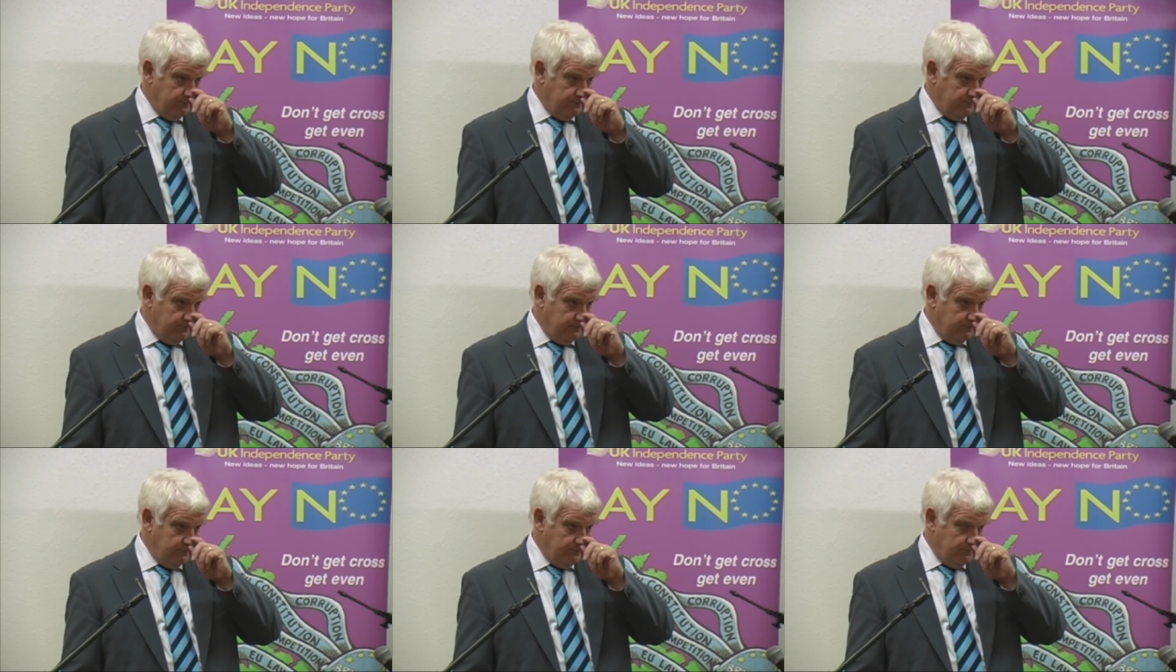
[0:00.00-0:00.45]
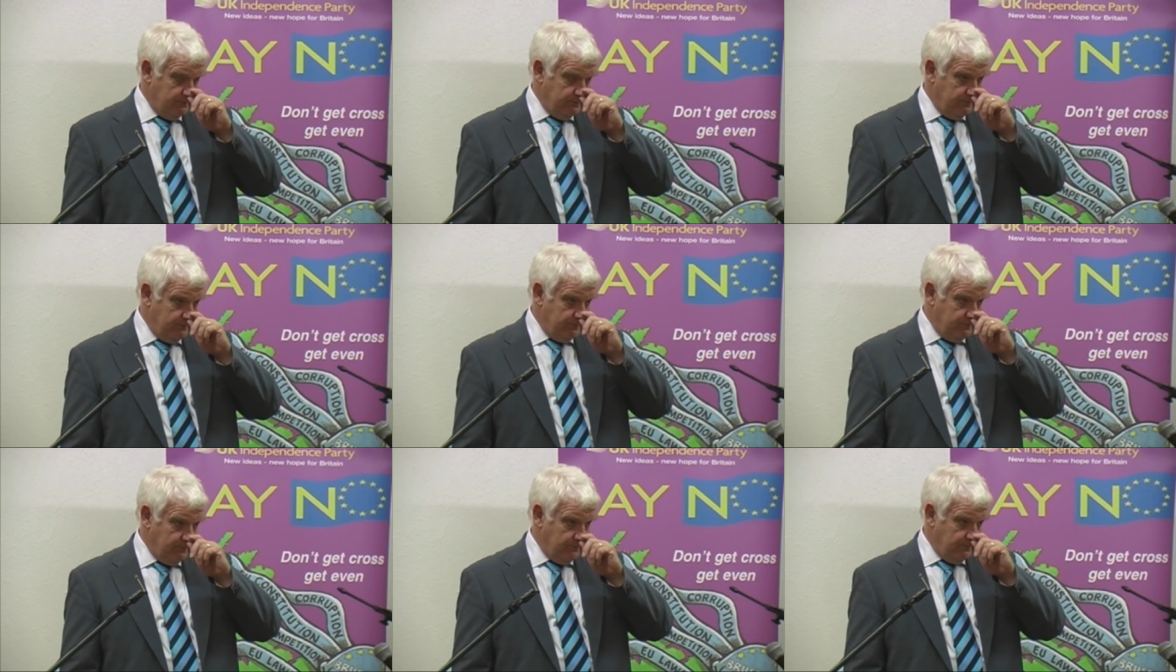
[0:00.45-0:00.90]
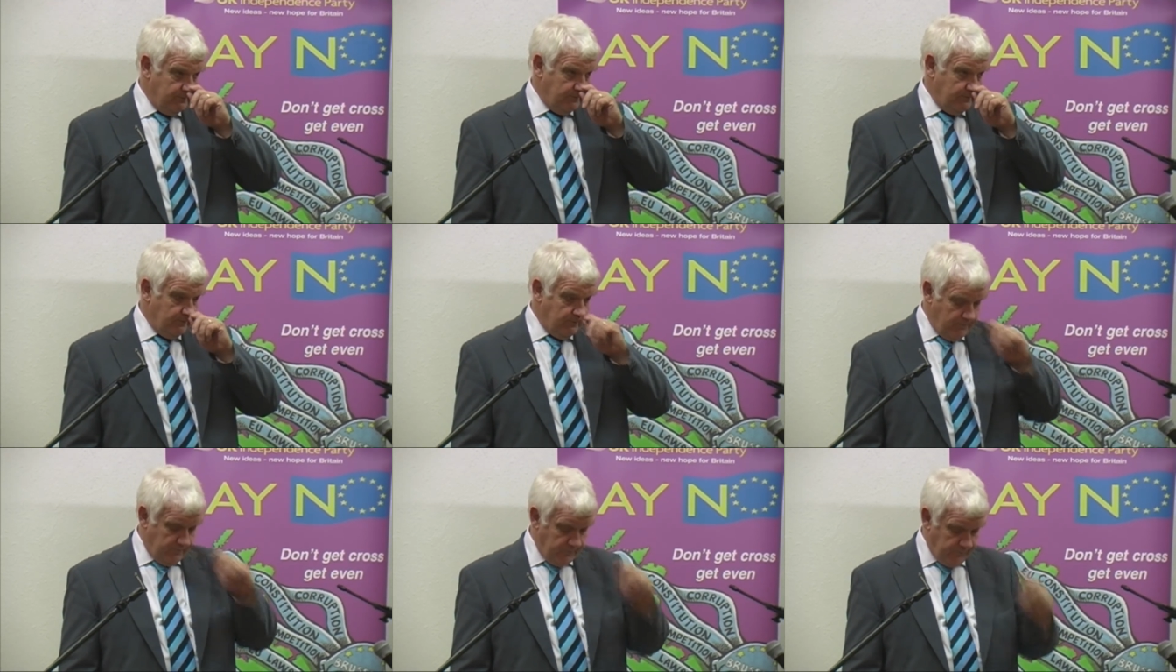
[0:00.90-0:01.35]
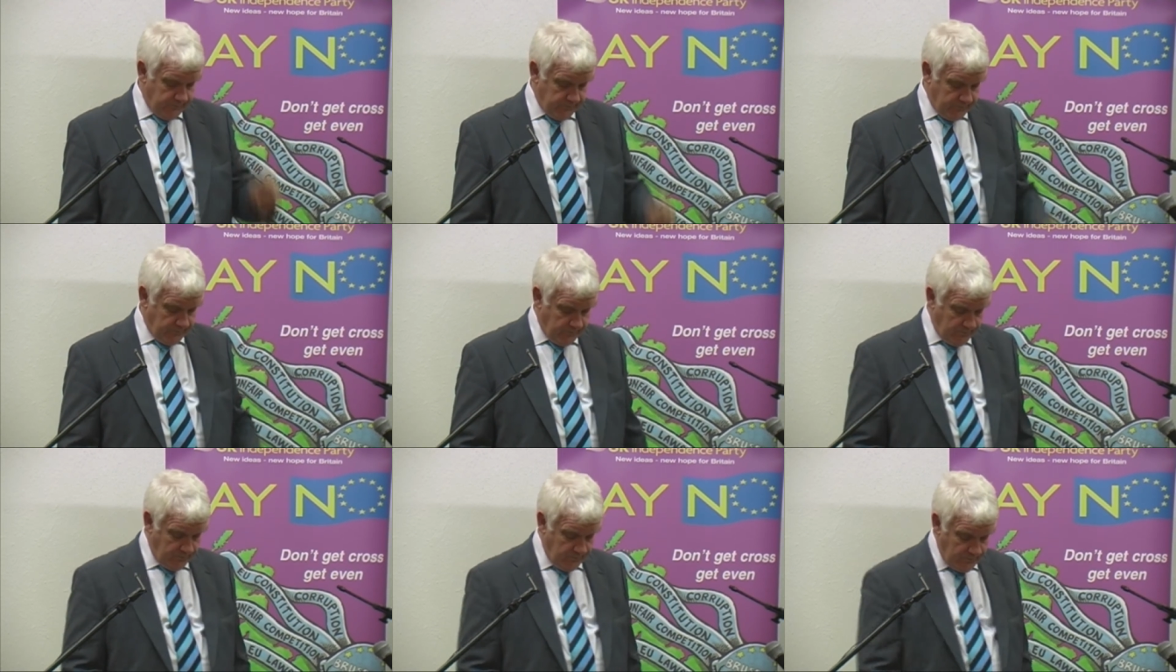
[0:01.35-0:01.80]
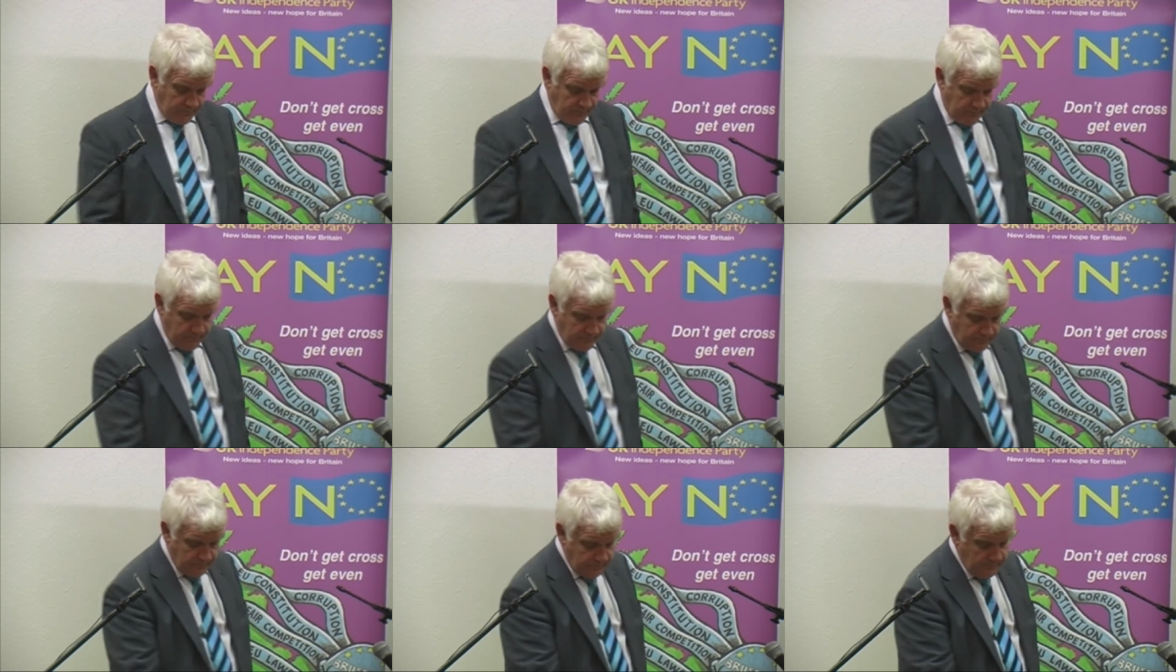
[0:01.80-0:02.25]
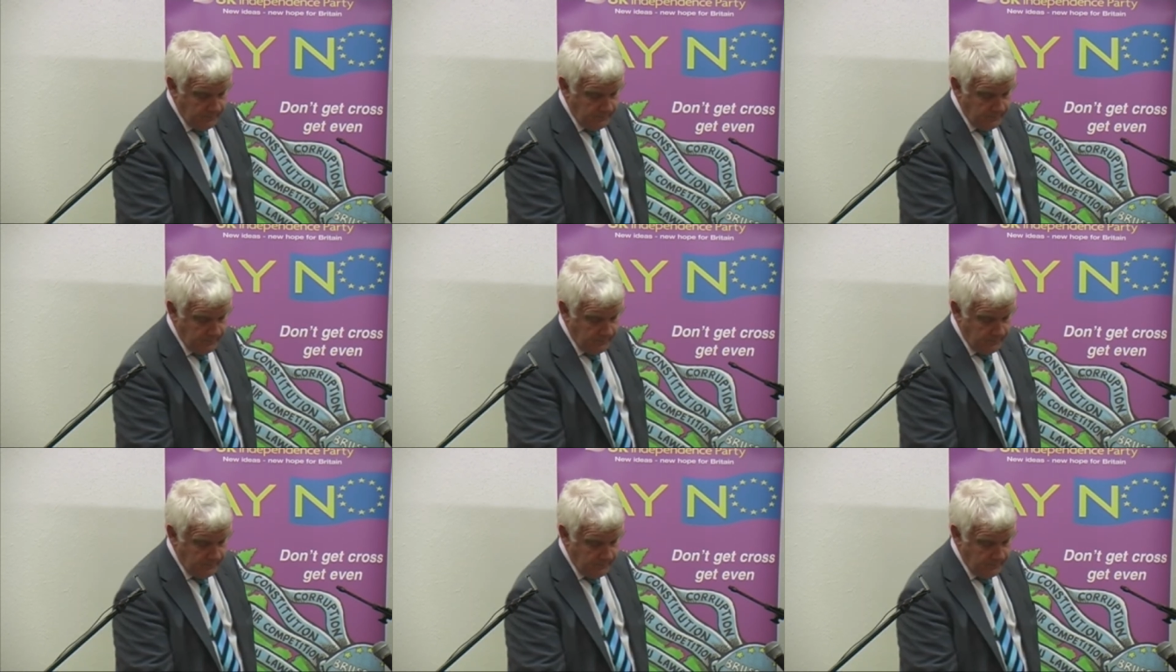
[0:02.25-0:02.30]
A few months ago, there was the rumour that